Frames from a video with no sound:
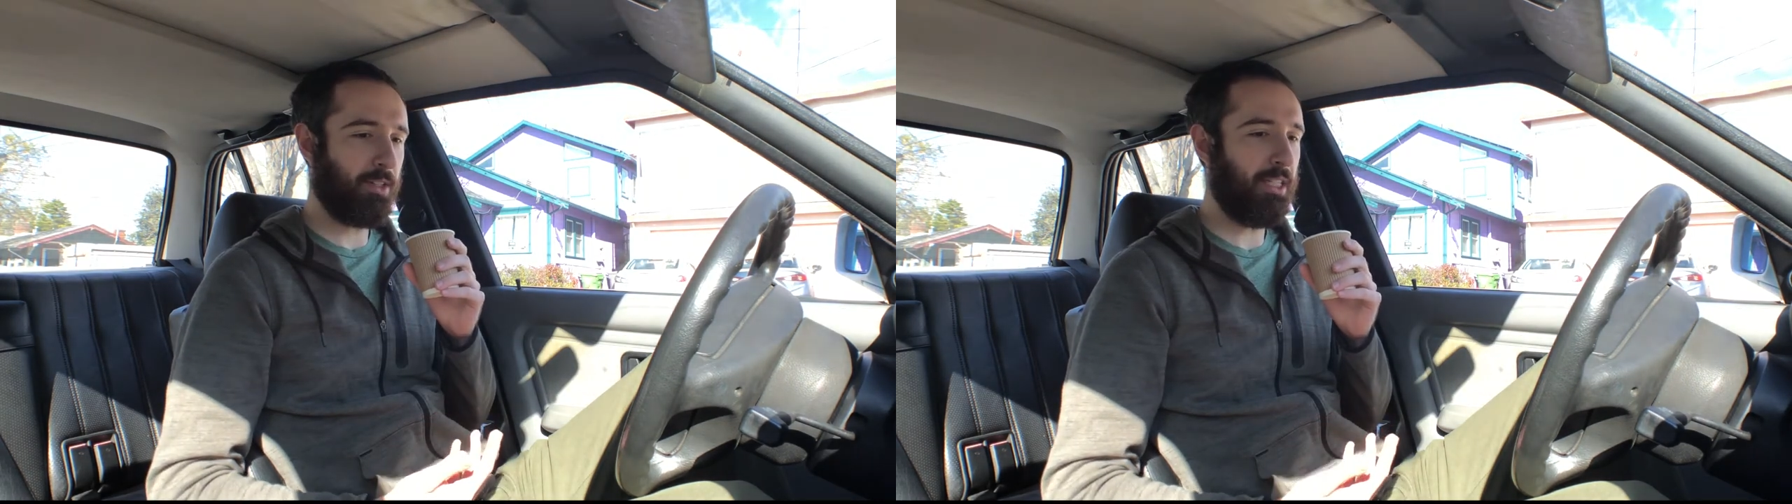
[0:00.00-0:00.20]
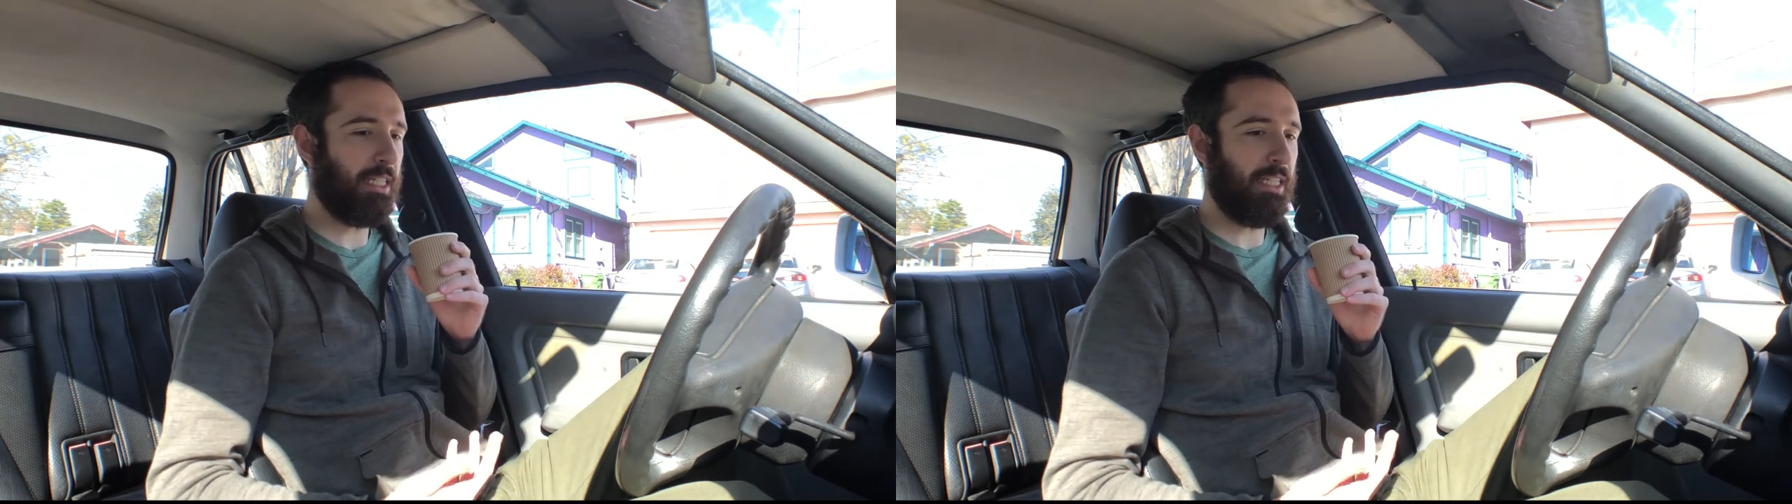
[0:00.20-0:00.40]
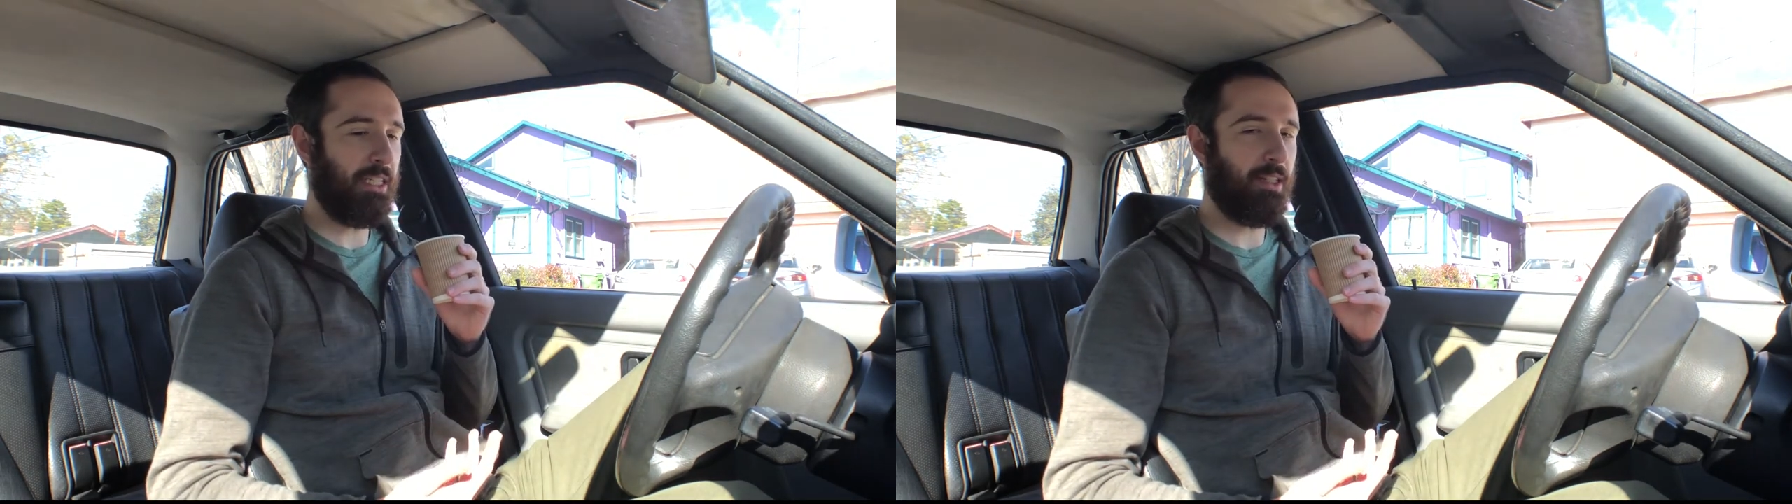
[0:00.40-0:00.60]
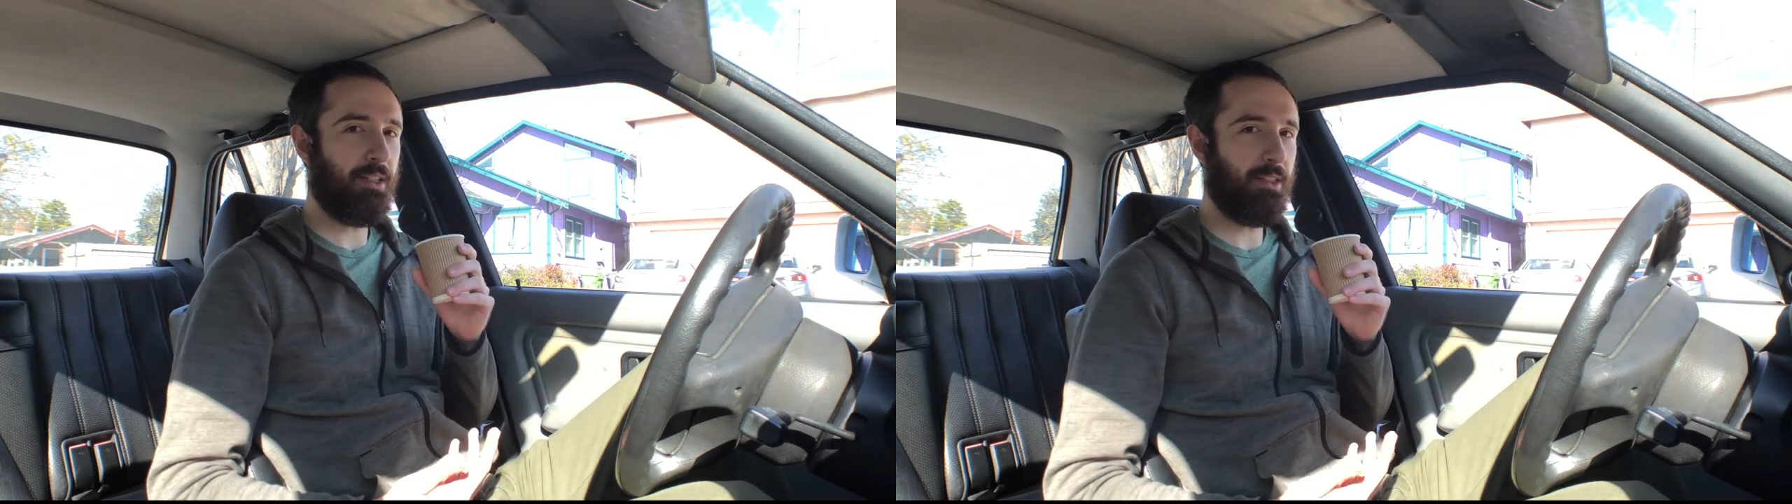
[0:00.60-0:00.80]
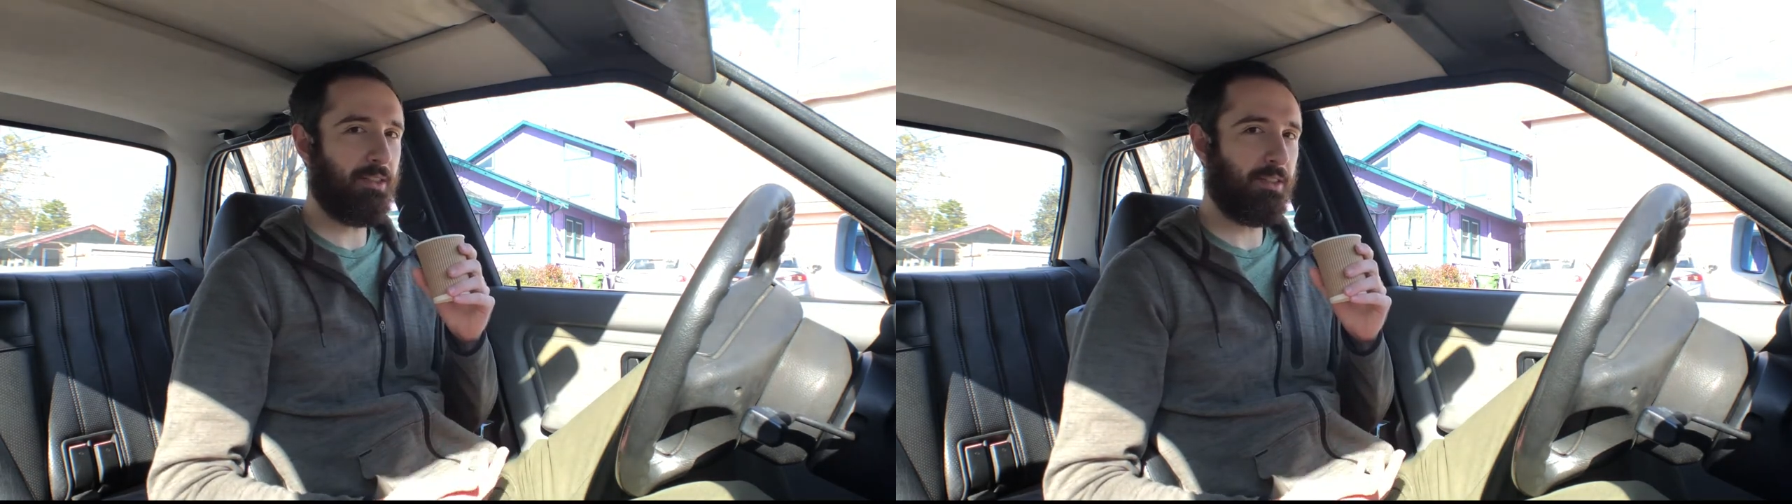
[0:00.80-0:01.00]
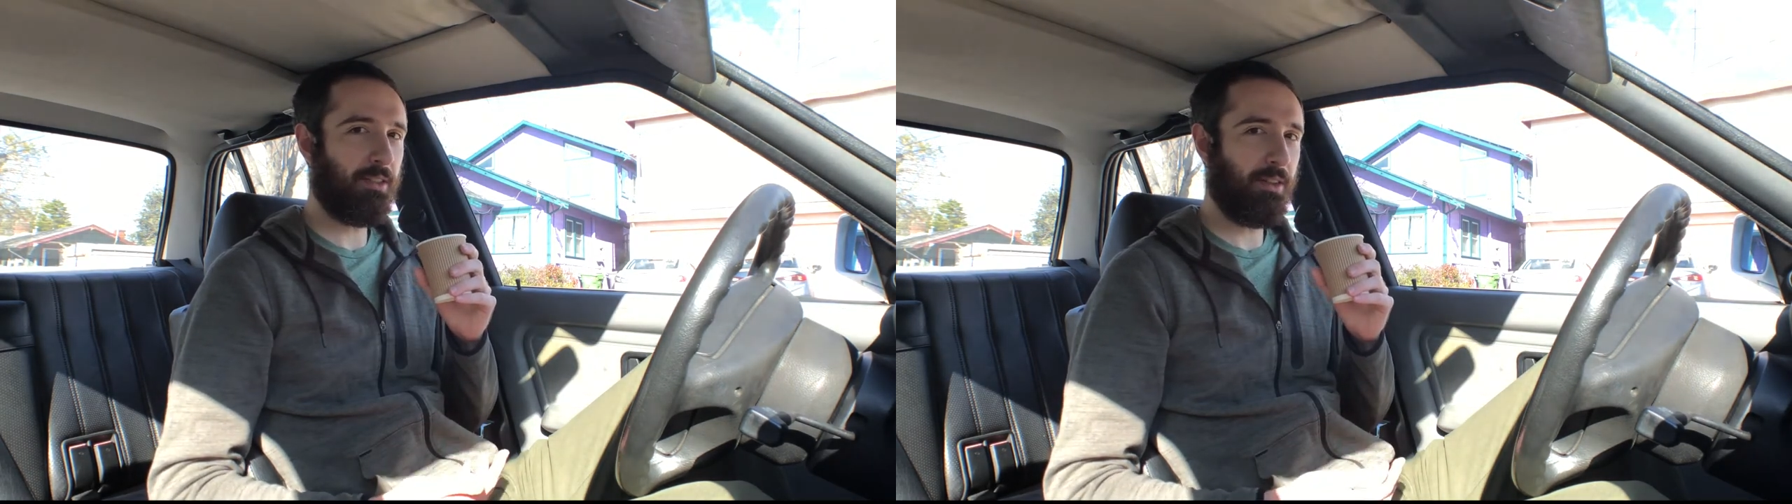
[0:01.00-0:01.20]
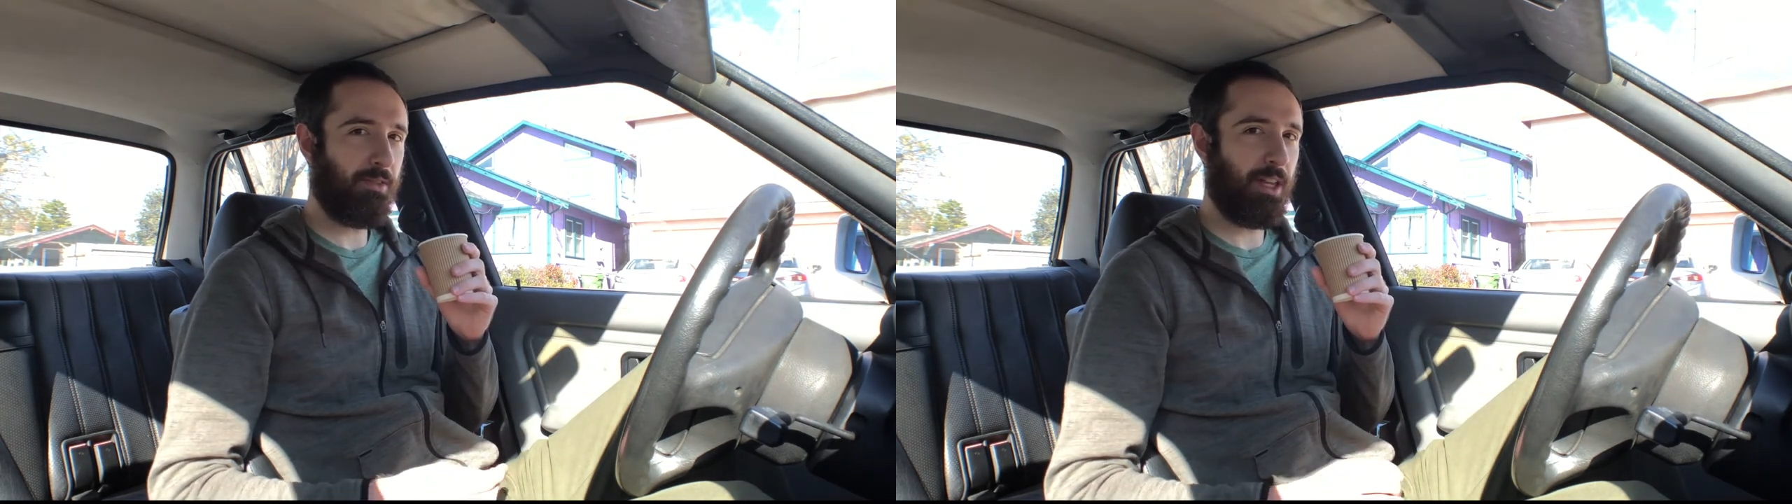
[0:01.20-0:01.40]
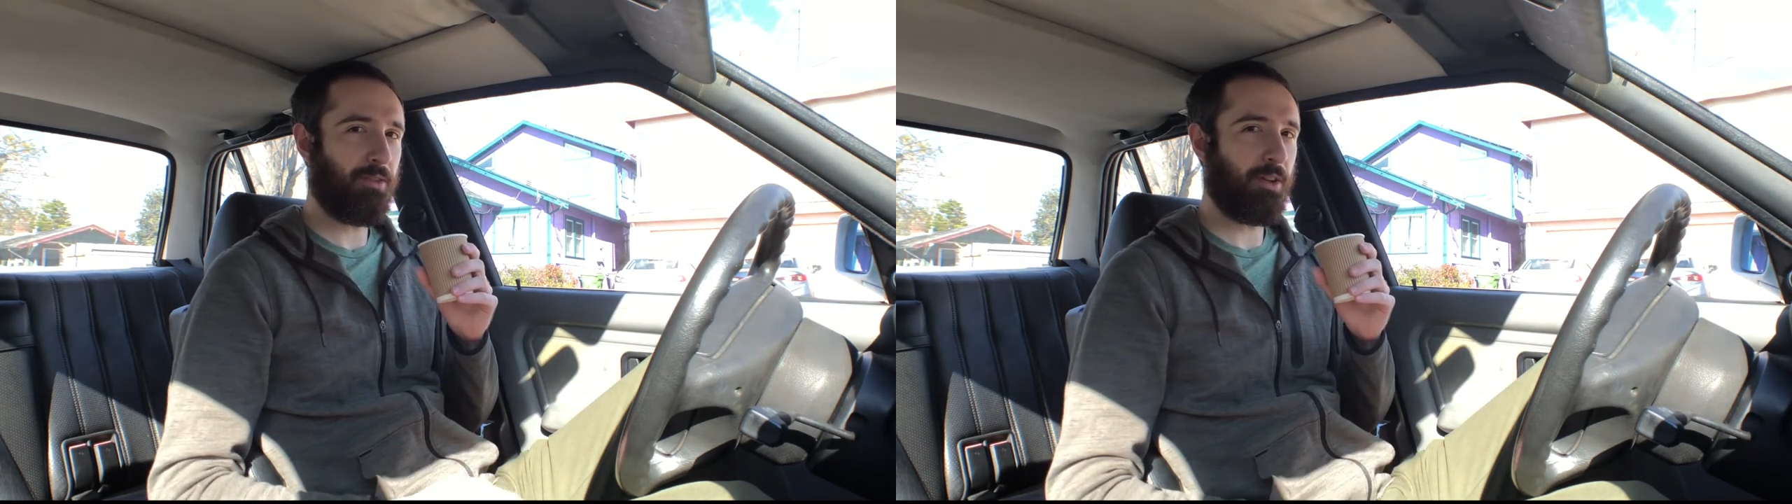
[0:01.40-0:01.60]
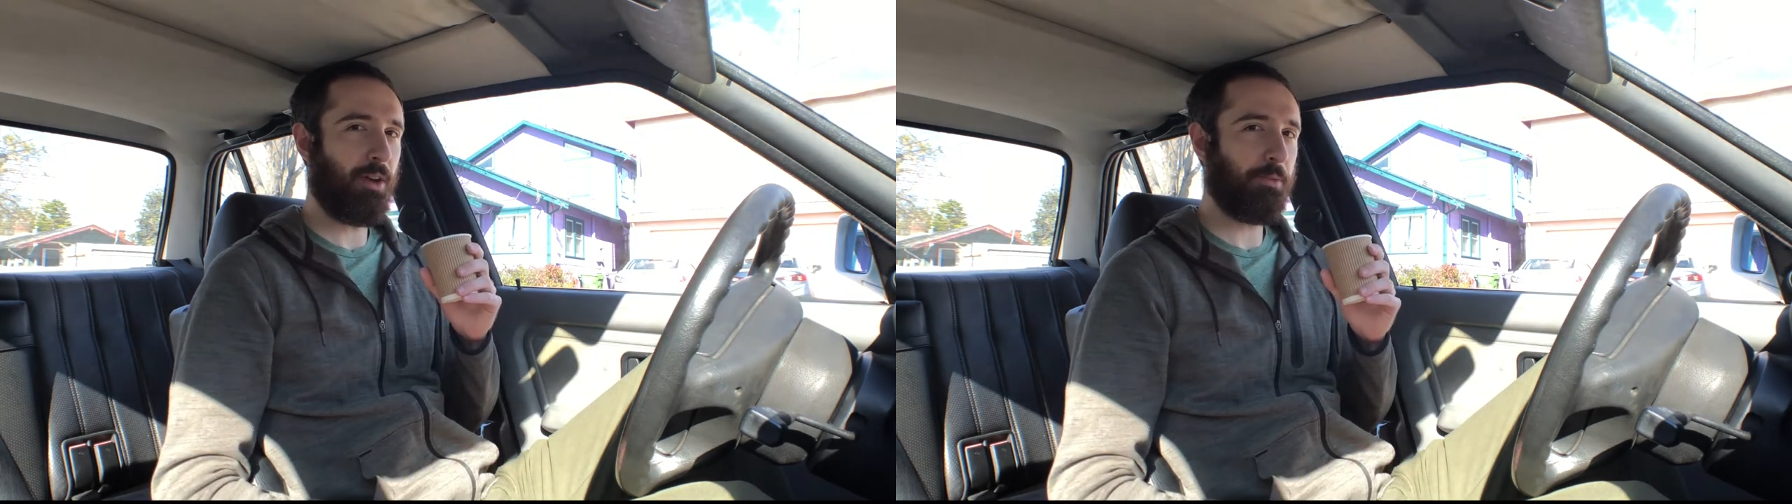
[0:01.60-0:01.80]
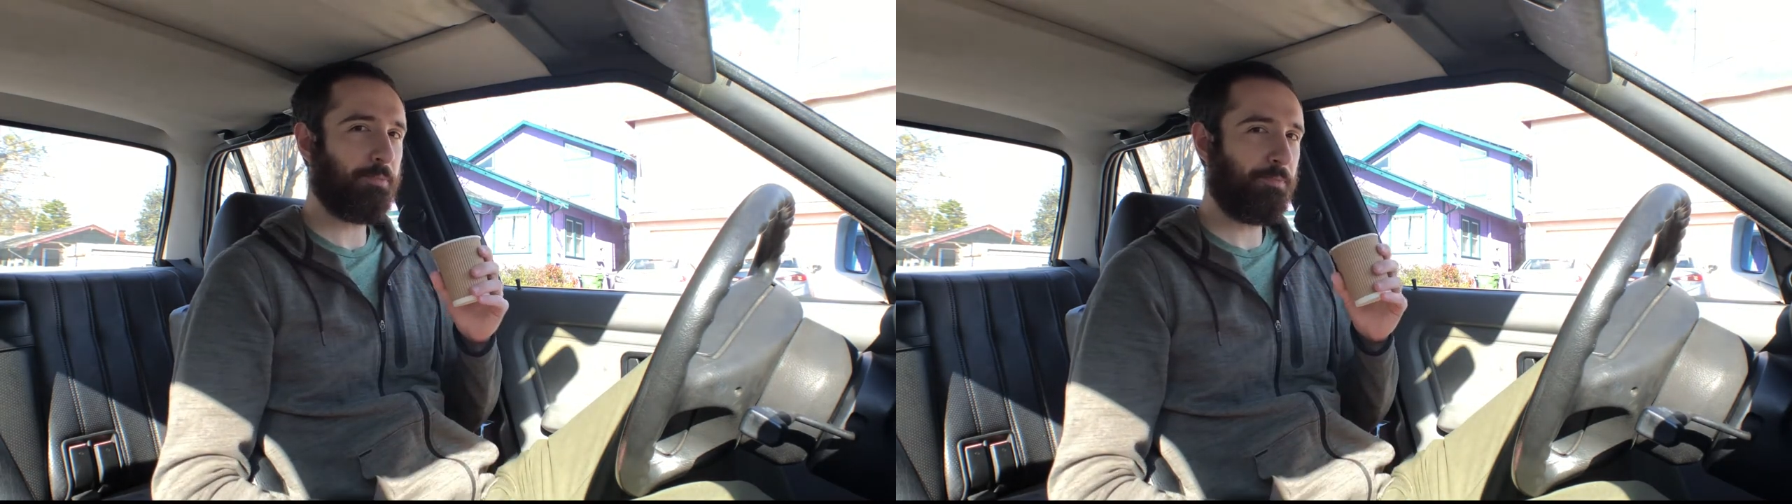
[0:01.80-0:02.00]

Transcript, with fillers: seed flavor note.